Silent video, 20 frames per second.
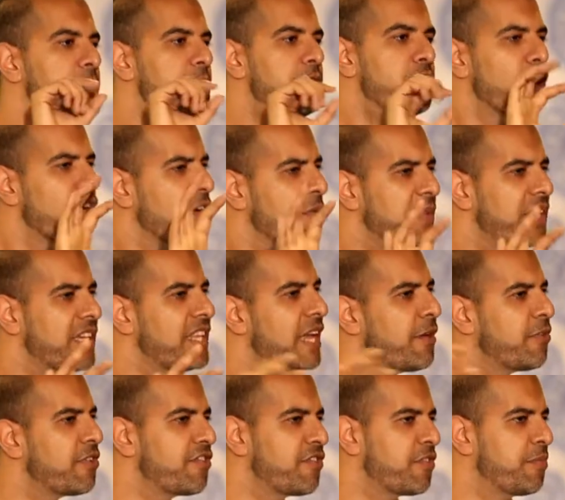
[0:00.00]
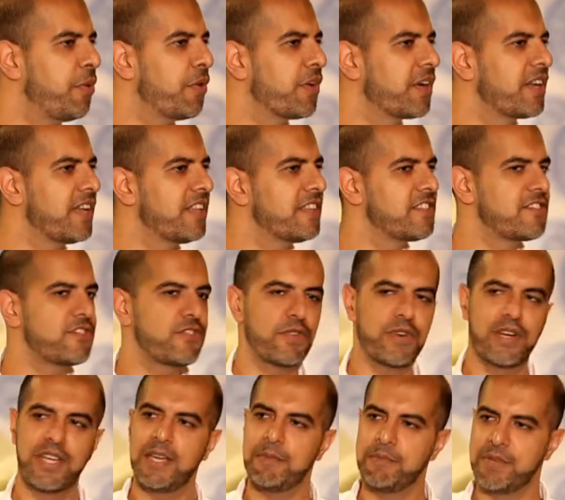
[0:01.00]
Normally, they would have reported on this
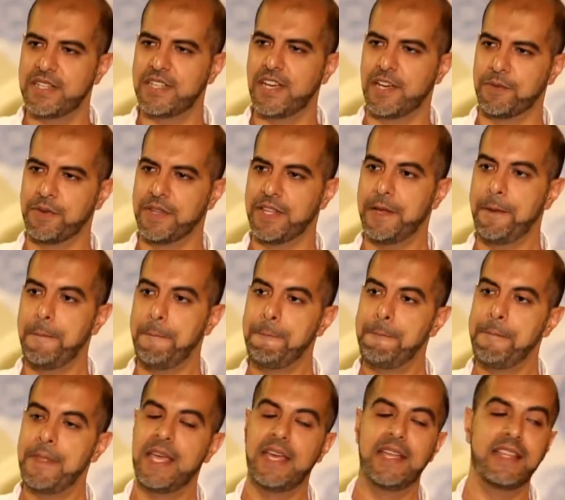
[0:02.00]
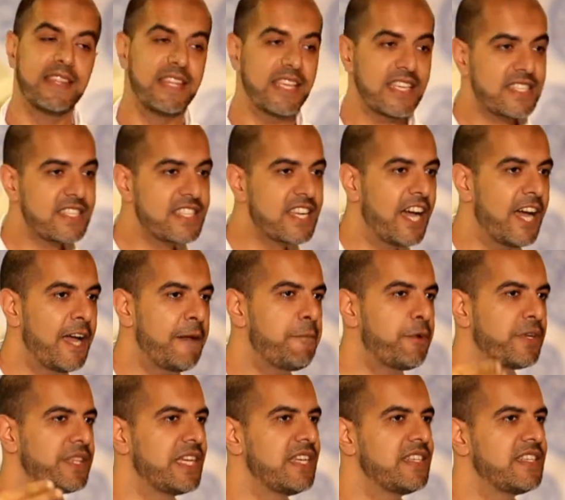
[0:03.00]
story and been done with it. This time,
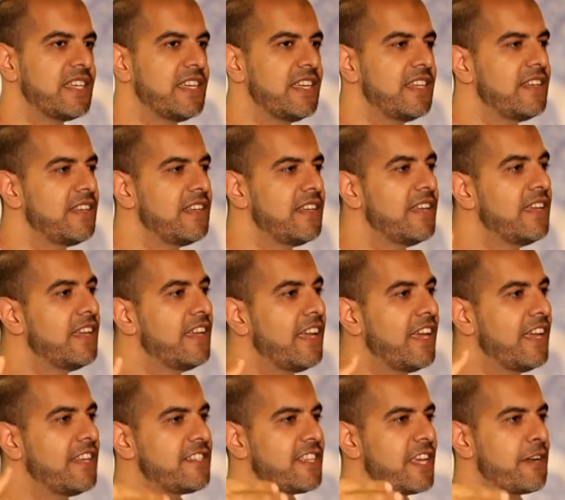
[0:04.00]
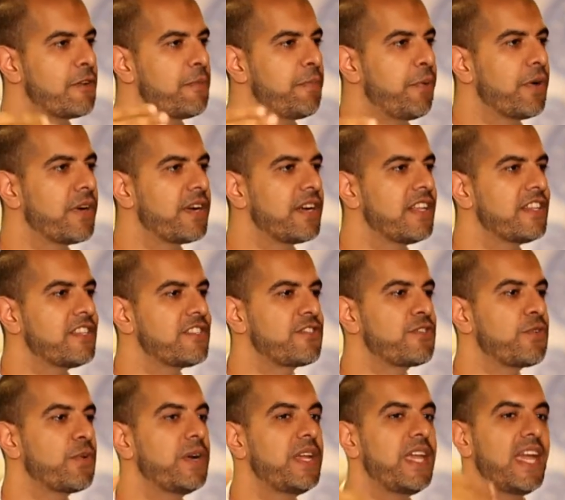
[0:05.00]
what they did is they reported on the
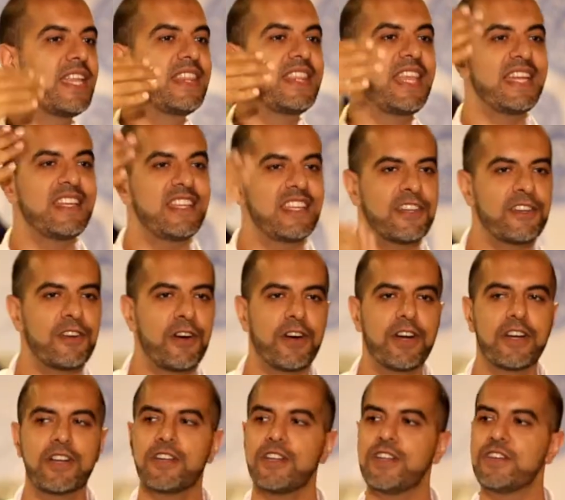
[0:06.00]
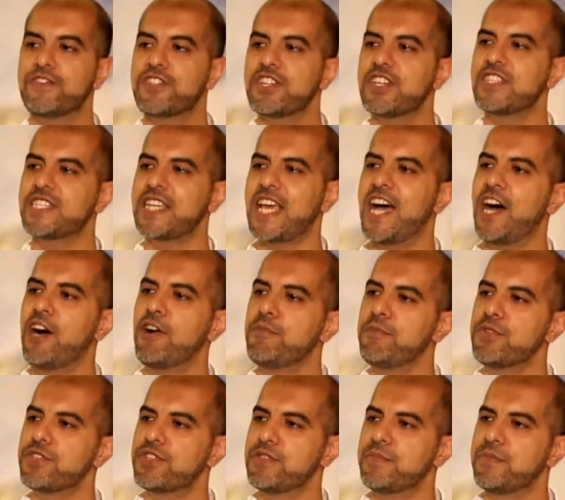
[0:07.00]
story and then did an article of just how
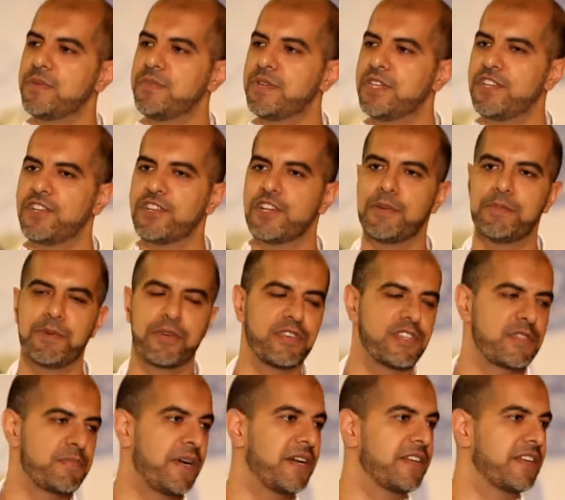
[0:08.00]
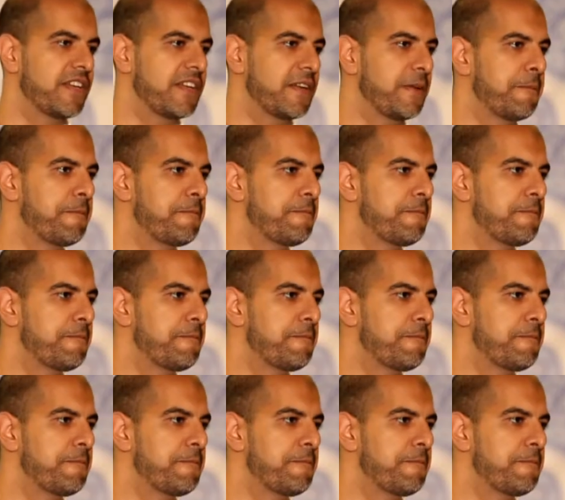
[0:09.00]
Muslim women in Europe are responding.